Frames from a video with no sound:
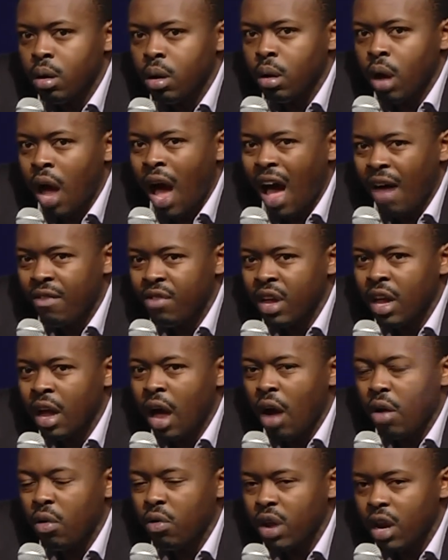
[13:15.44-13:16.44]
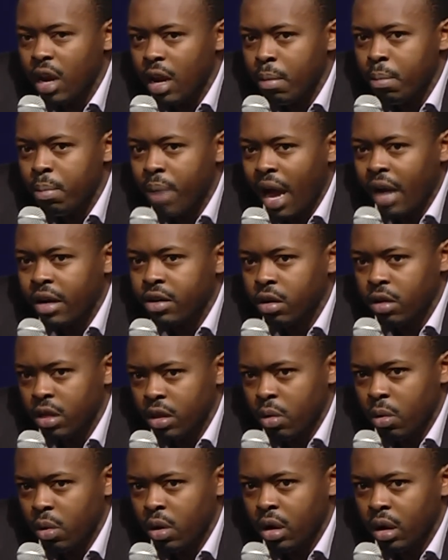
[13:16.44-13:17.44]
having a real impact on the
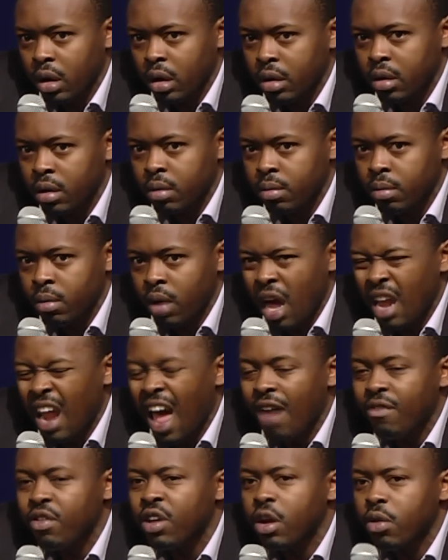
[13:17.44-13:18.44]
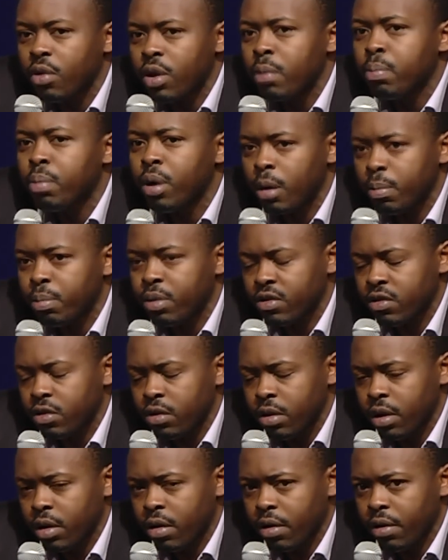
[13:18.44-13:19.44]
world and having a real purpose to
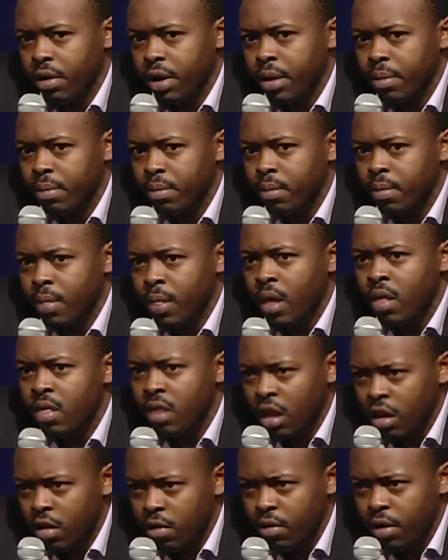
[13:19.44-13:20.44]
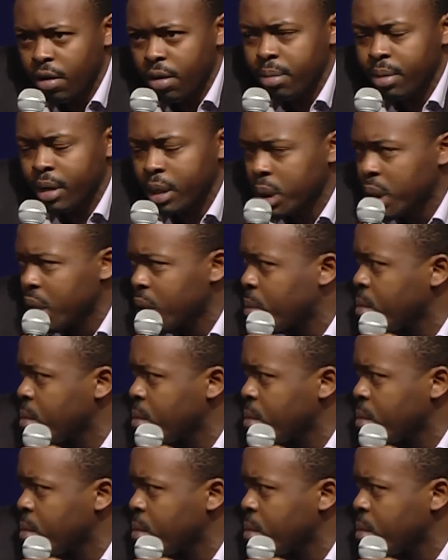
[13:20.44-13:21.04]
your career. Thank you very much.